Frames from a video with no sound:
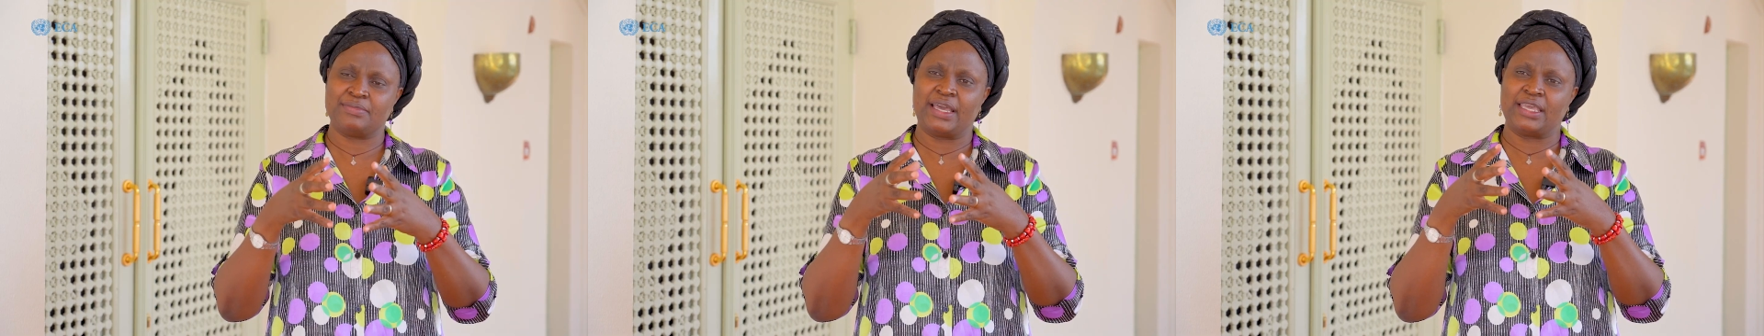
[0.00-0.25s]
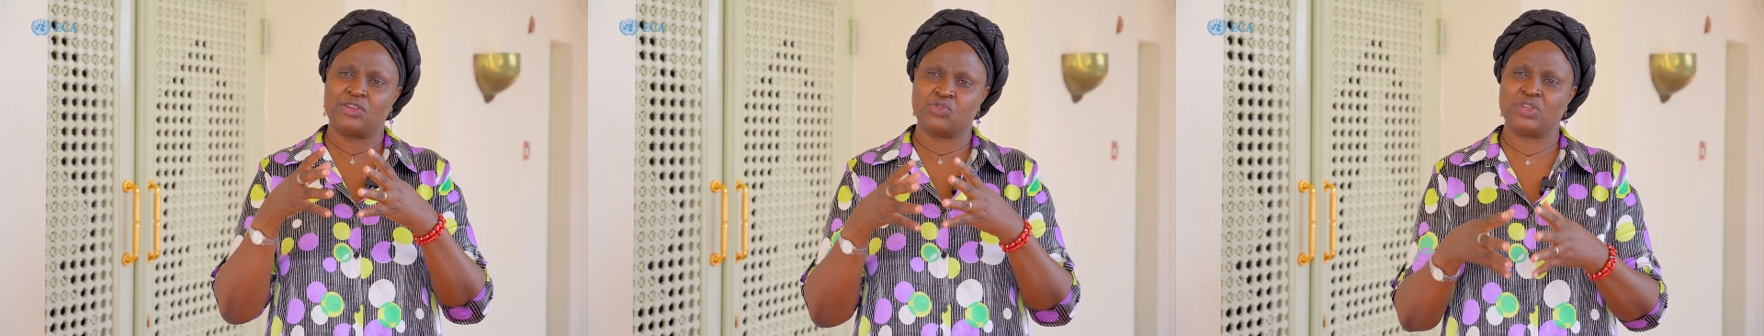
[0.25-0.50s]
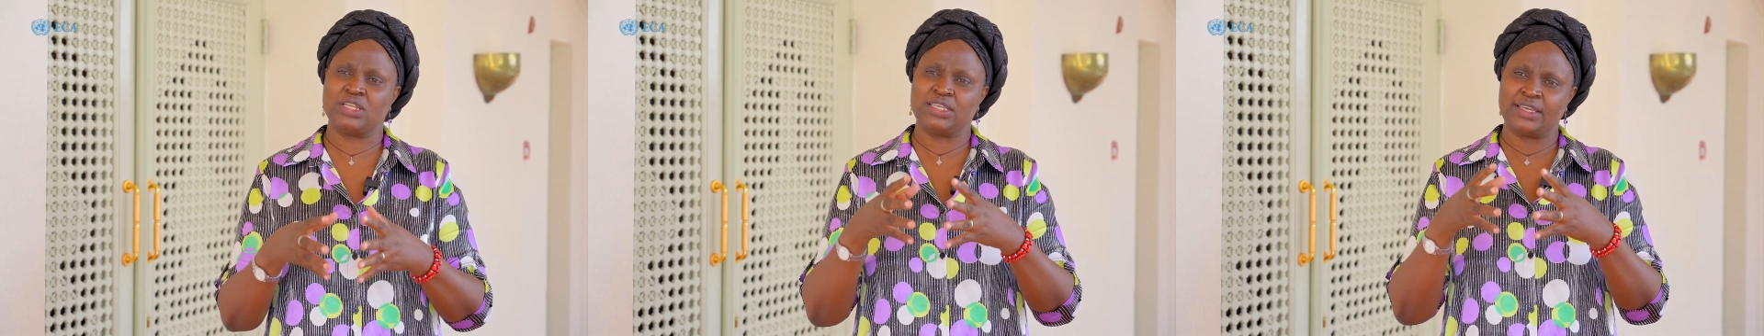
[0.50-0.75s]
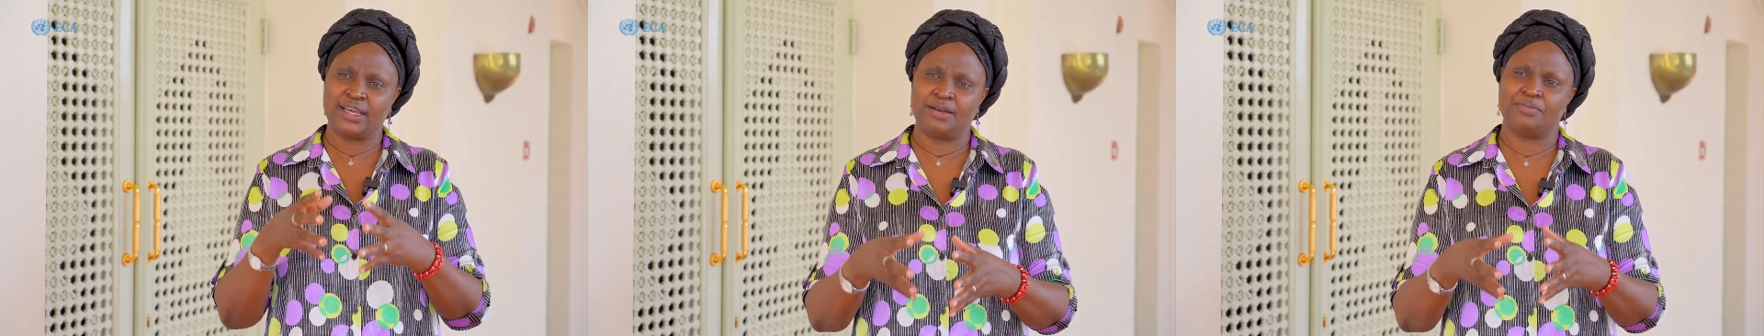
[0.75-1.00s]
my really
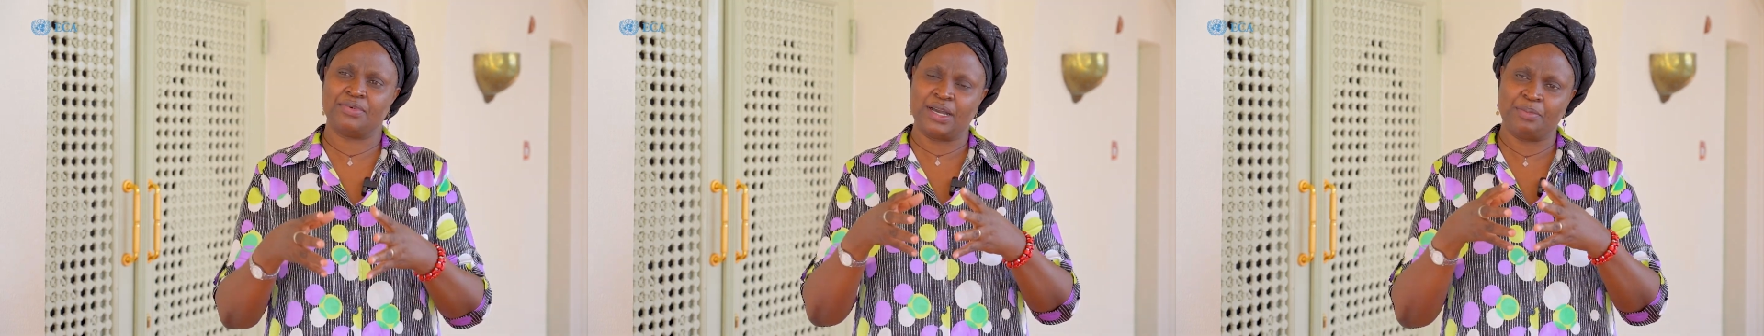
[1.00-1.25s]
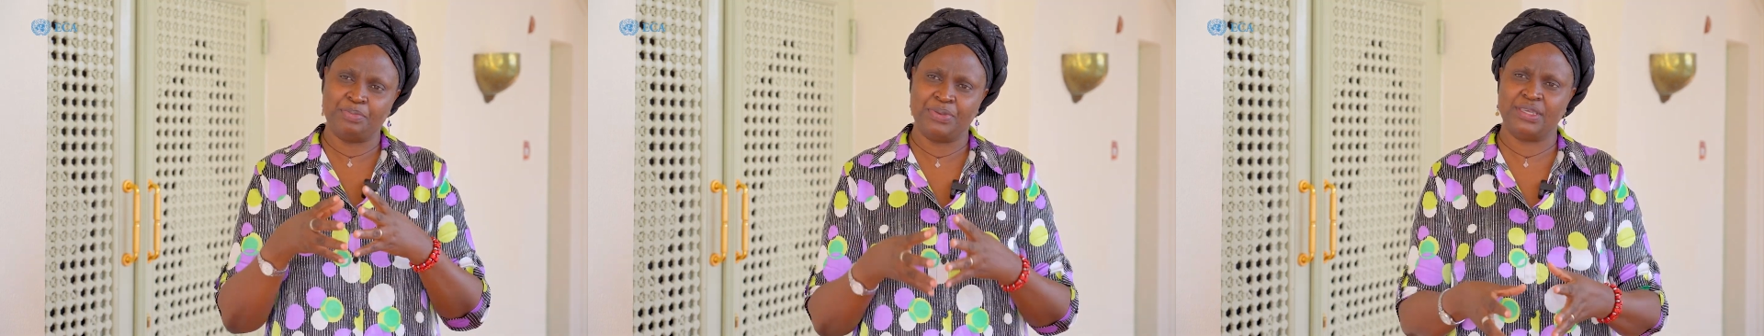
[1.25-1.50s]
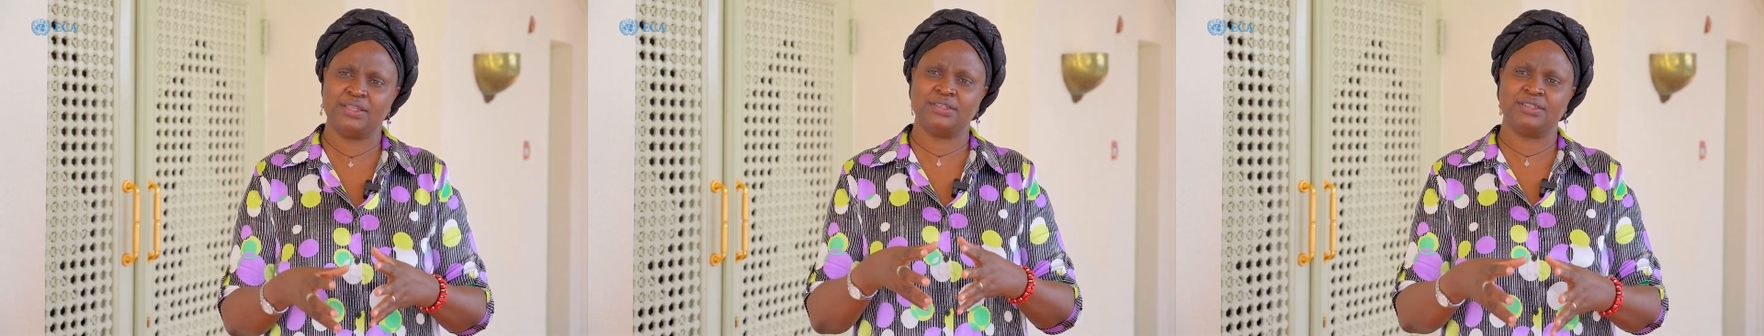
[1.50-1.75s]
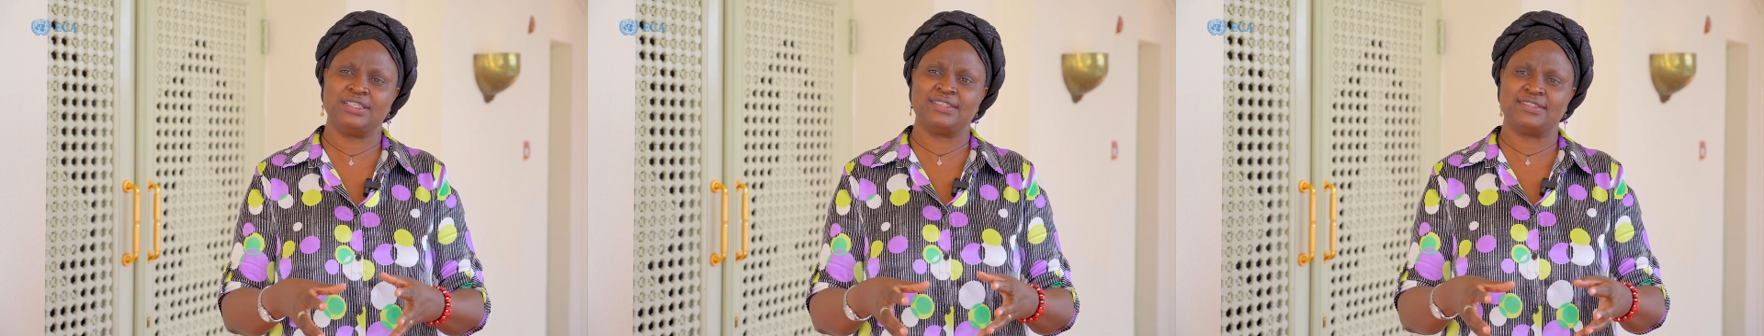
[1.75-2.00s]
humble appeal
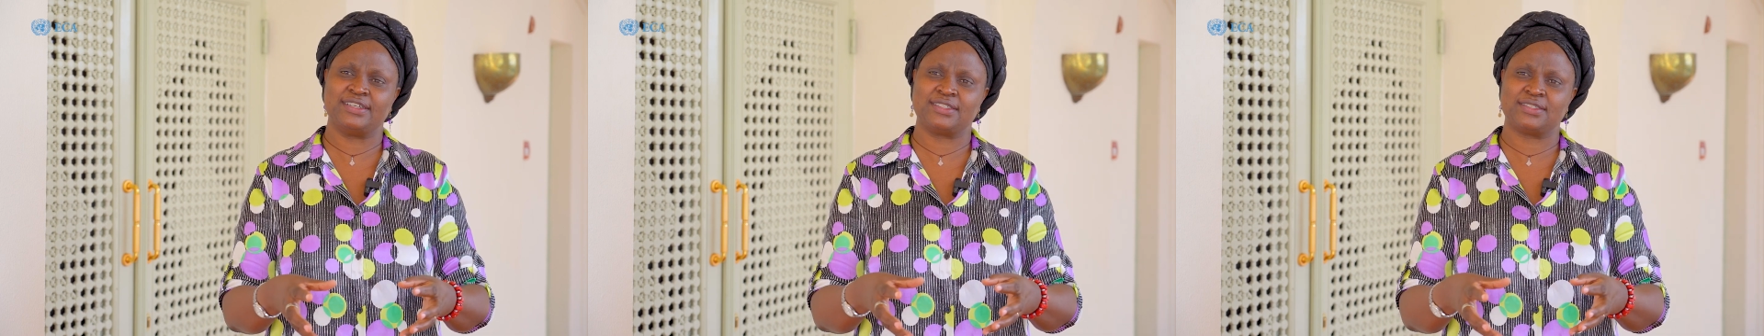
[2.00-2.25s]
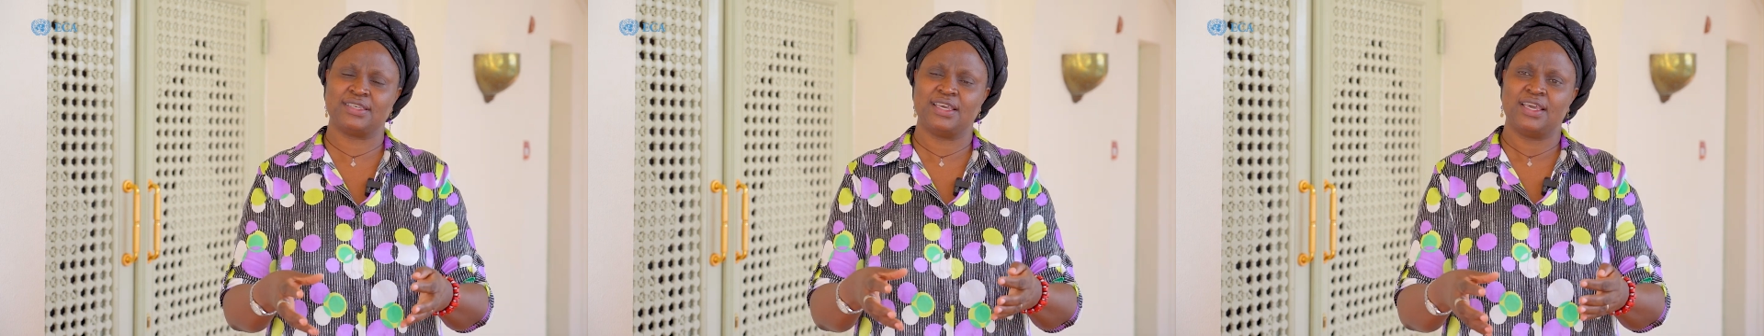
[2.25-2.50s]
is that